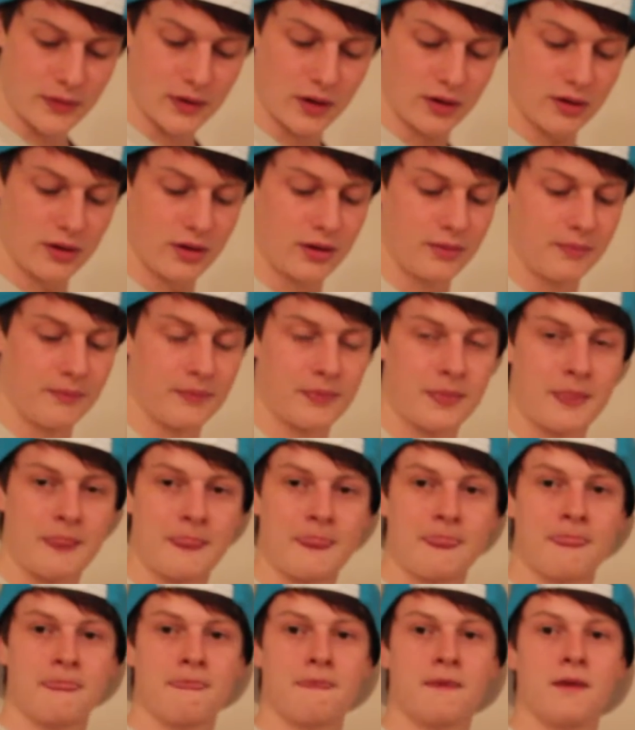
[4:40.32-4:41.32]

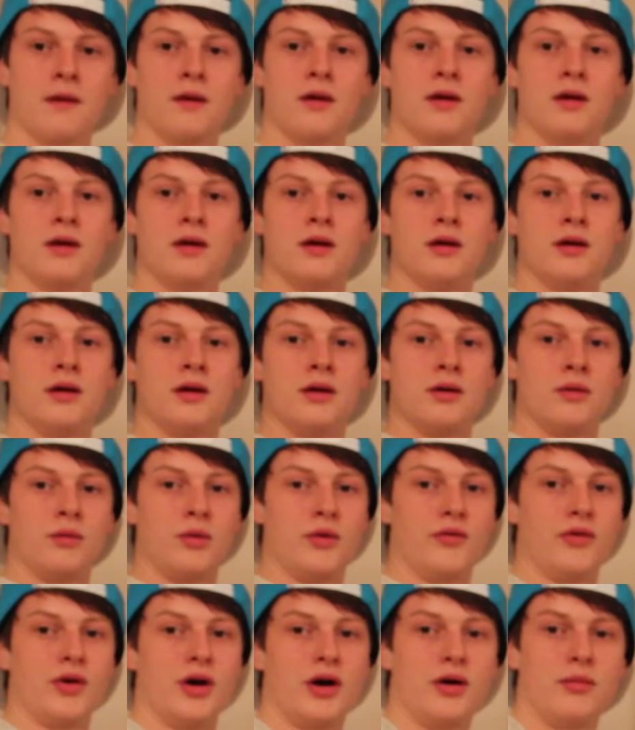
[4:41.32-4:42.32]

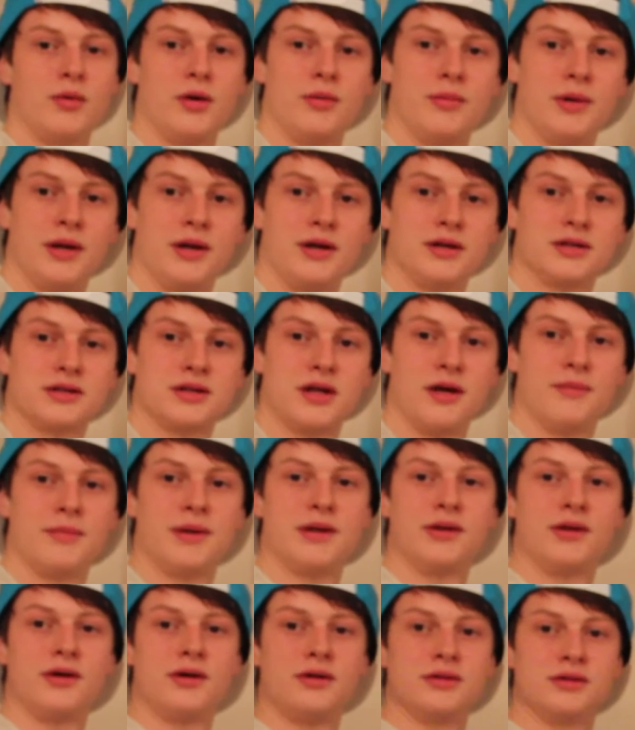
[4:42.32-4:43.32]
with your elbow being at a slight
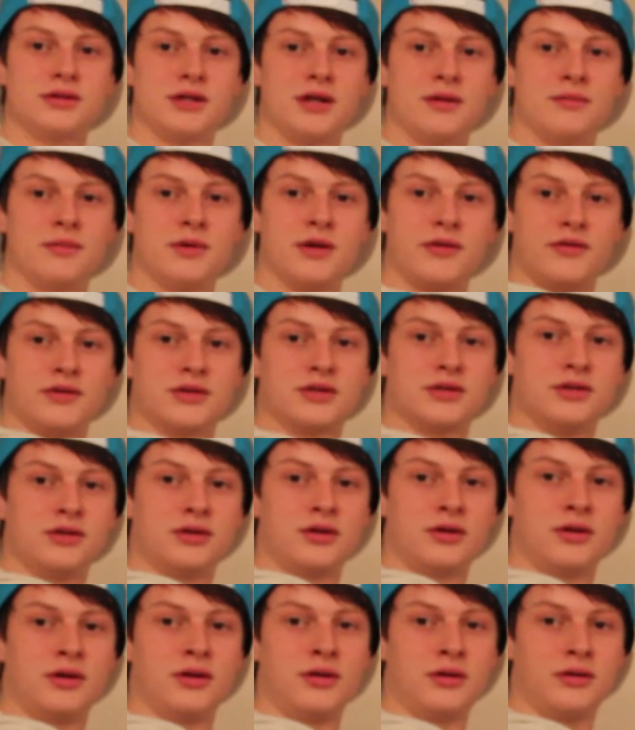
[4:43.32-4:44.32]
bend the whole time. If it's
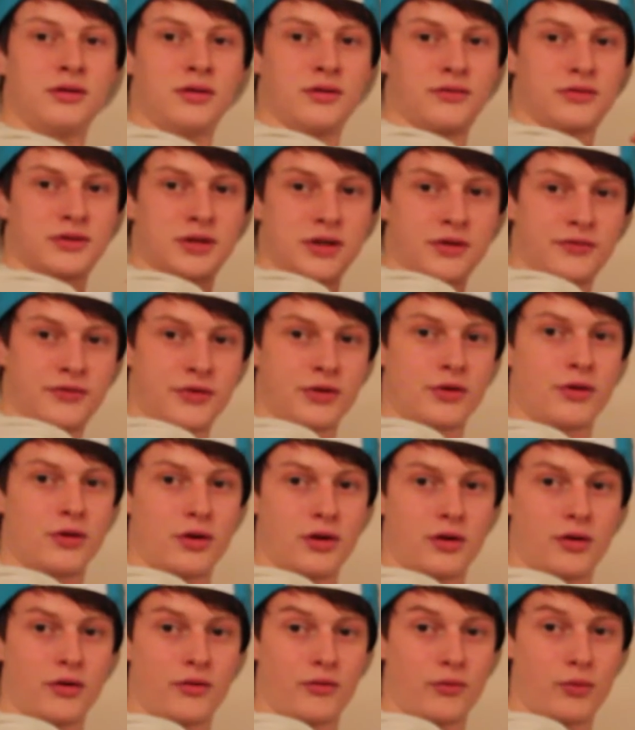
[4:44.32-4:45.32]
not, if you've got a
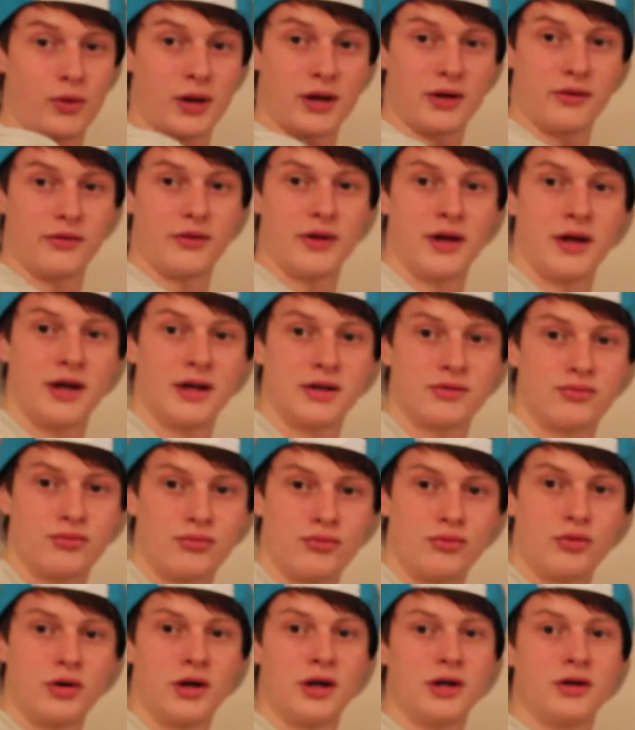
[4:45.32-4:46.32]
lot of weight on there, it's
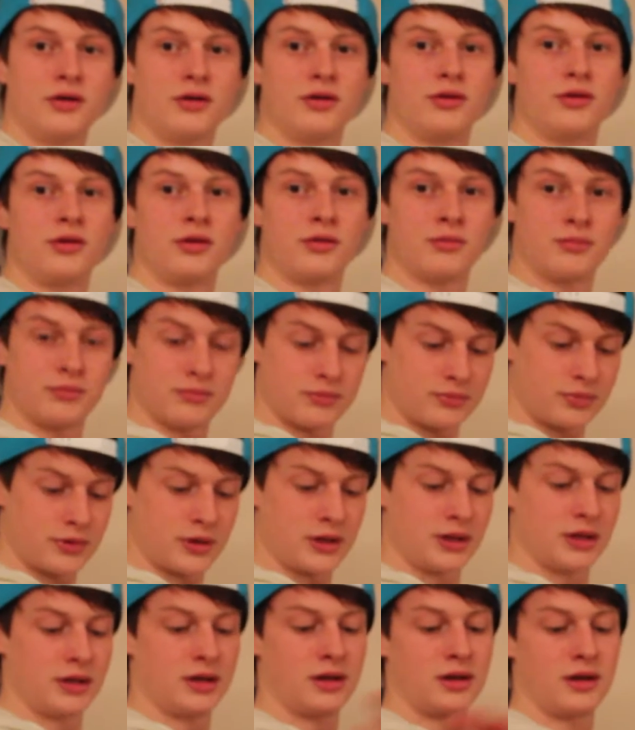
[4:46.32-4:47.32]
really going to
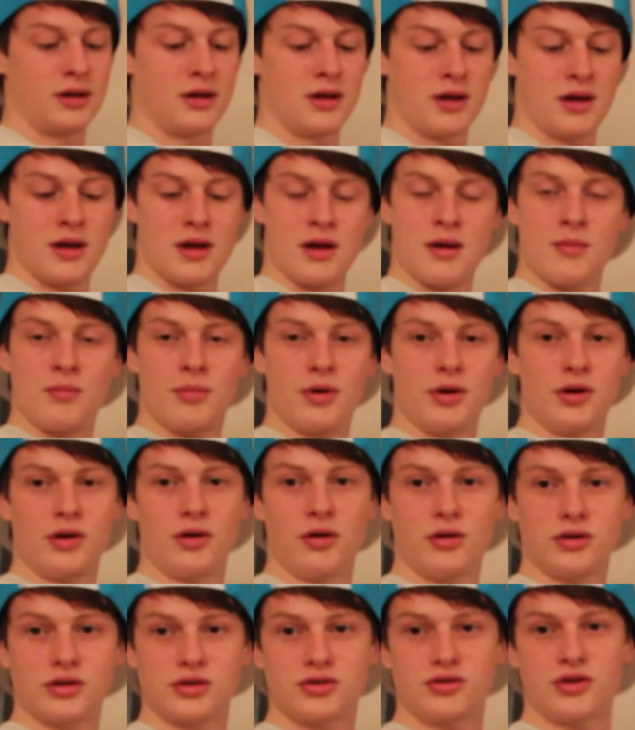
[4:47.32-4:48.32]
be putting a
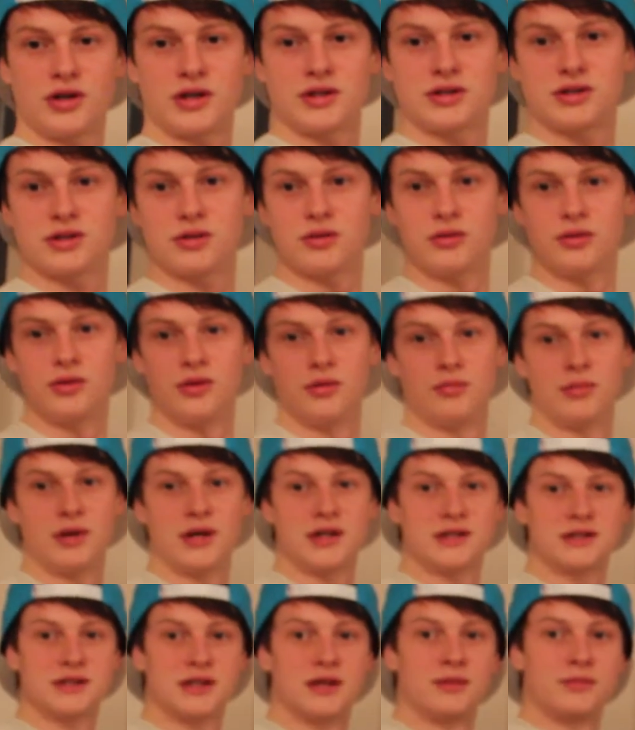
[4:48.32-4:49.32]
lot of stress on your
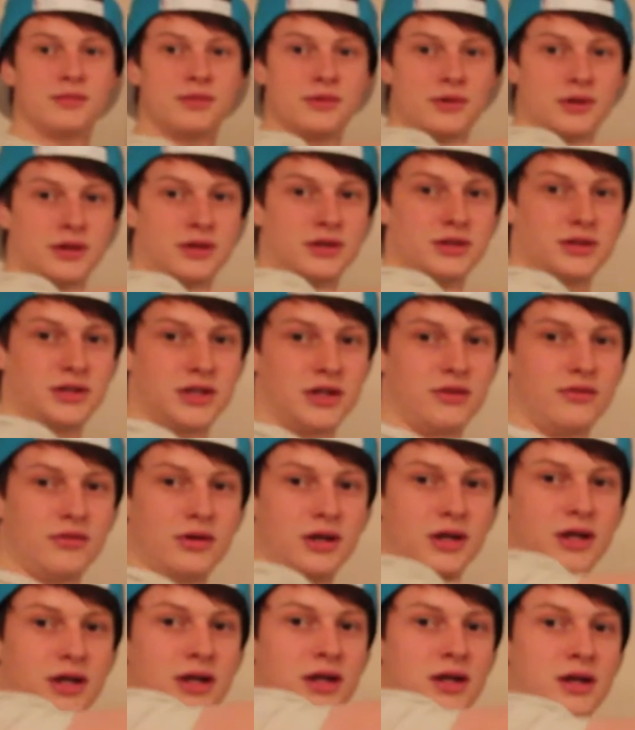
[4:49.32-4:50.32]
bicep, and can
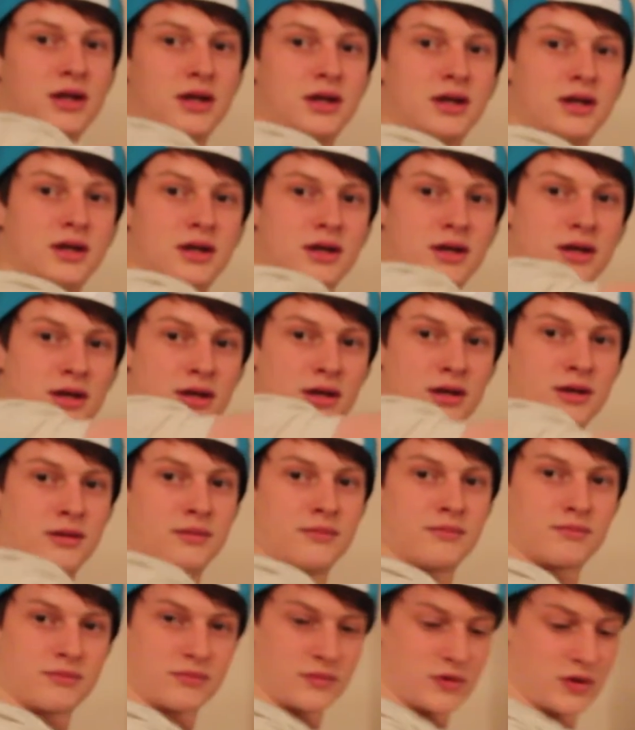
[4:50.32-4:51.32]
generally,
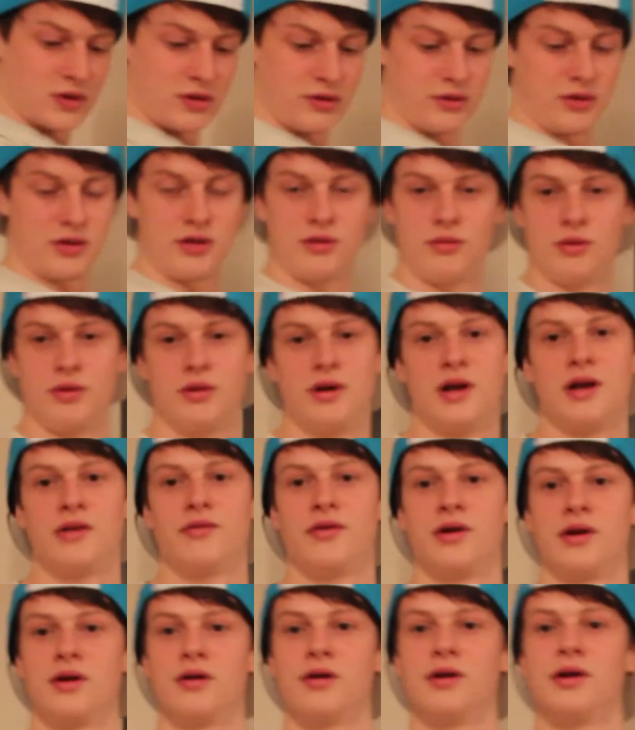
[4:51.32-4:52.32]
you don't want
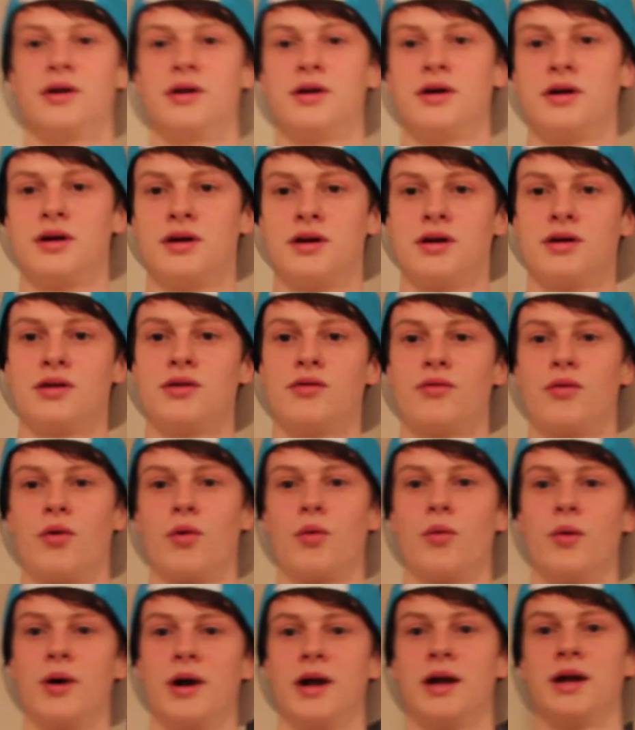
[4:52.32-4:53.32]
anything going the
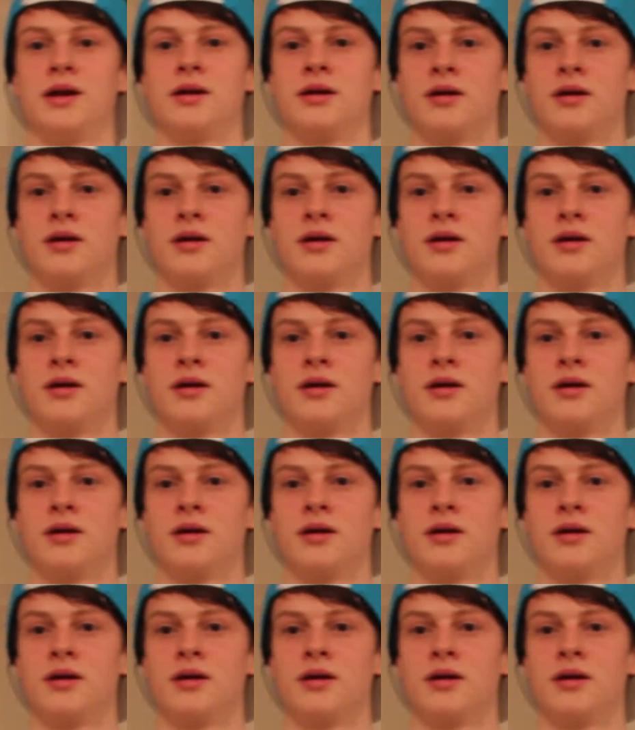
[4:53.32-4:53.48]
wrong way,